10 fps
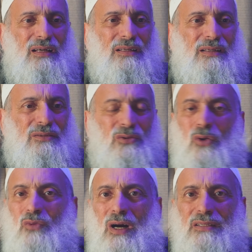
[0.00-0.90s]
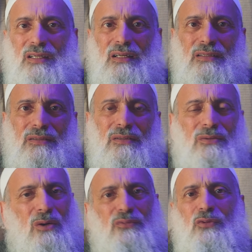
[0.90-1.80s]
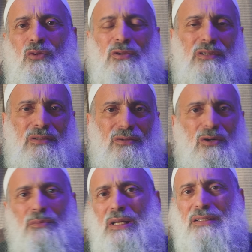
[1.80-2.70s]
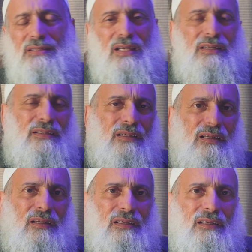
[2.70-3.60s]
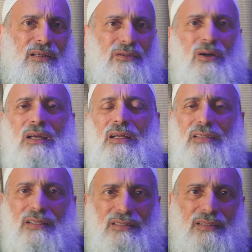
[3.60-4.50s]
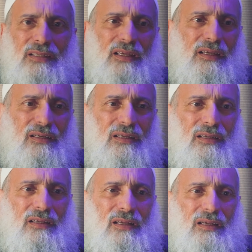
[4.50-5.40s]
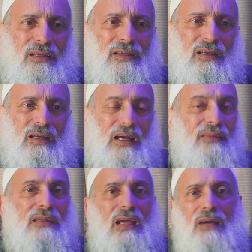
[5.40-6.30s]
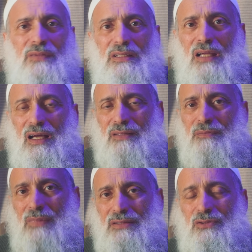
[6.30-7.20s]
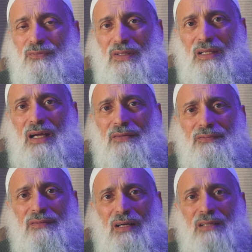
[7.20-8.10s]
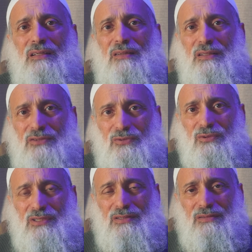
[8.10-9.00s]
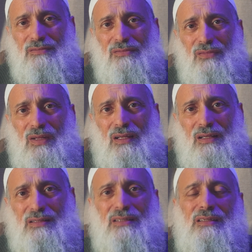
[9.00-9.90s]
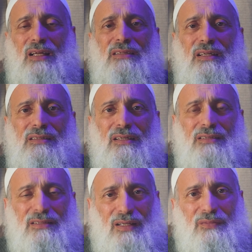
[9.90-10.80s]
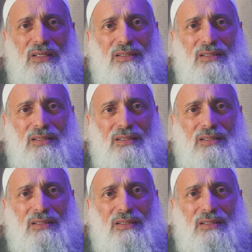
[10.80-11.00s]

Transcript: No water, no food, no medicine, no electricity, and they haven't had much of a life under the Jews since 1967.